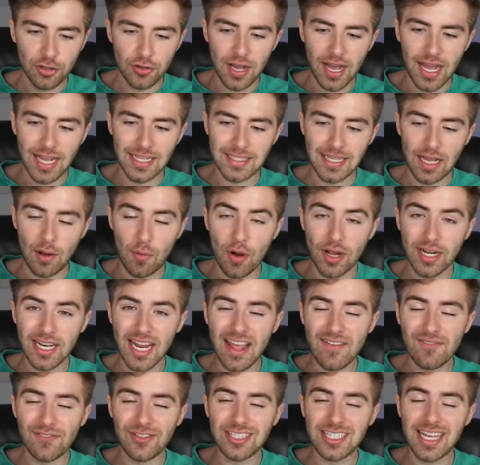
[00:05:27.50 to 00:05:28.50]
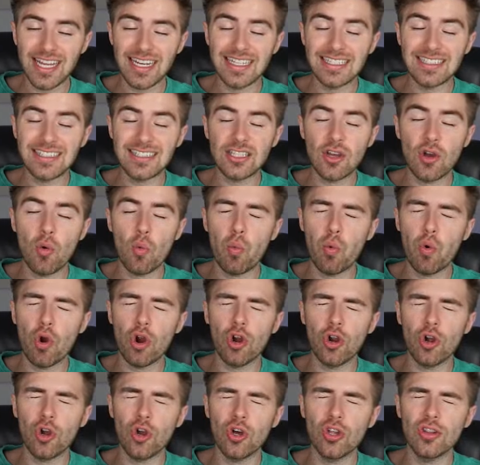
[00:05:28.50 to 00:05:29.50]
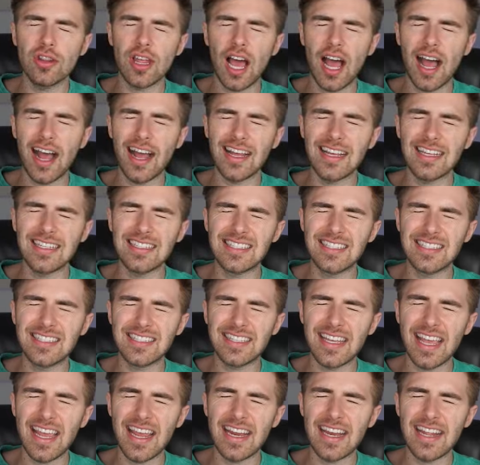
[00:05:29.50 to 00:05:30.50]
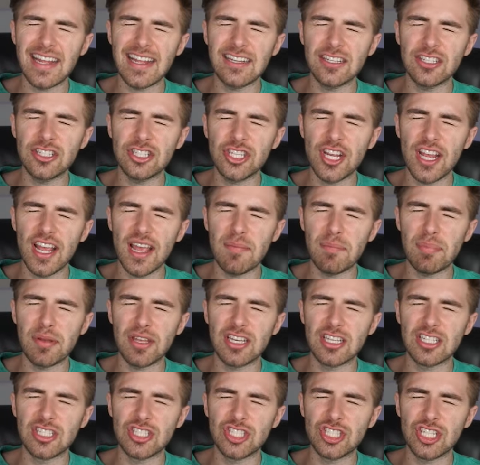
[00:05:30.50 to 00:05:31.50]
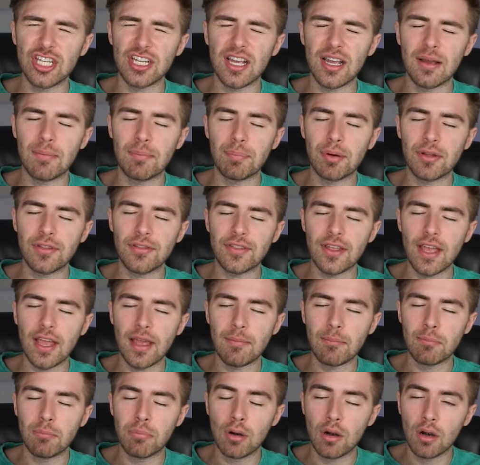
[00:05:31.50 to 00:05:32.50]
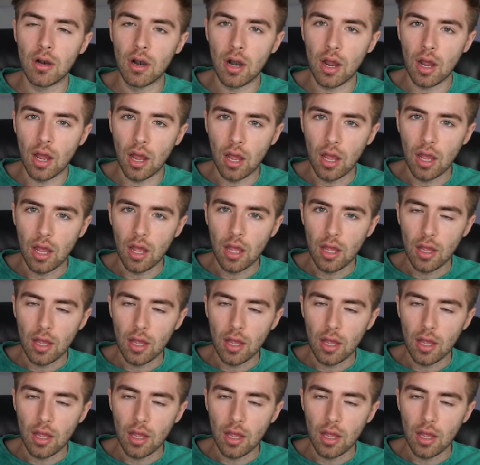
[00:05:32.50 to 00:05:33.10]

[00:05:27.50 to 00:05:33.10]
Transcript: guys, I want to emphasize it's the World Ice Skating Championship, but then bruh.